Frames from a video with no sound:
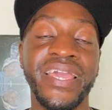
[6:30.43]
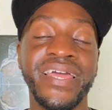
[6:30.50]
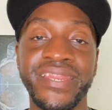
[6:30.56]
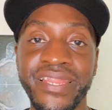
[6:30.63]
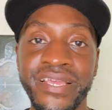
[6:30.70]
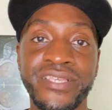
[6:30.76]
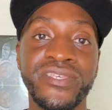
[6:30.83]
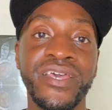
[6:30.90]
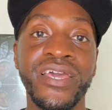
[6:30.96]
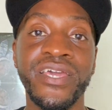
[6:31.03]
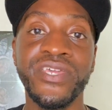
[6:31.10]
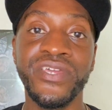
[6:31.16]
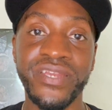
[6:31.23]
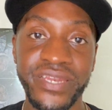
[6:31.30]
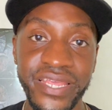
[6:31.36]
at least
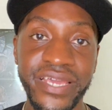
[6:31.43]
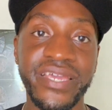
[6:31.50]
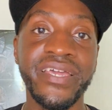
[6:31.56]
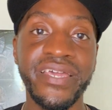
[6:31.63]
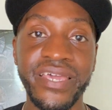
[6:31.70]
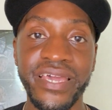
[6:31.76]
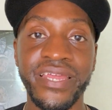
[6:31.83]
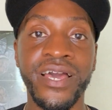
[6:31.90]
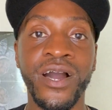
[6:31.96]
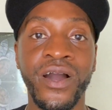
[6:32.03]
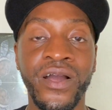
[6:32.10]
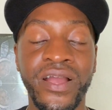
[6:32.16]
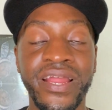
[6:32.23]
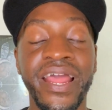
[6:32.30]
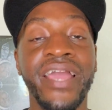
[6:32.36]
your dick can get
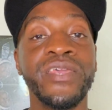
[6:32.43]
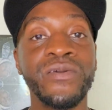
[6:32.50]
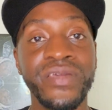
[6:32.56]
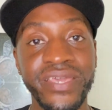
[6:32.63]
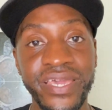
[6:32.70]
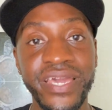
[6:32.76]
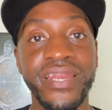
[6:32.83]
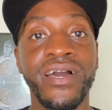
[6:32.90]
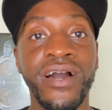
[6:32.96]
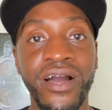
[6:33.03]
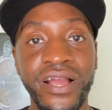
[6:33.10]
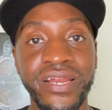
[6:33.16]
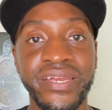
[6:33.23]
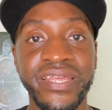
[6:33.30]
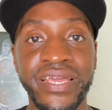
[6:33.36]
hard and you can get a
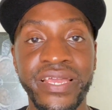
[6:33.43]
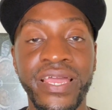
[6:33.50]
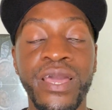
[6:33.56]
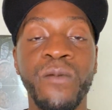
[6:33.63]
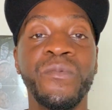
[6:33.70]
hard dick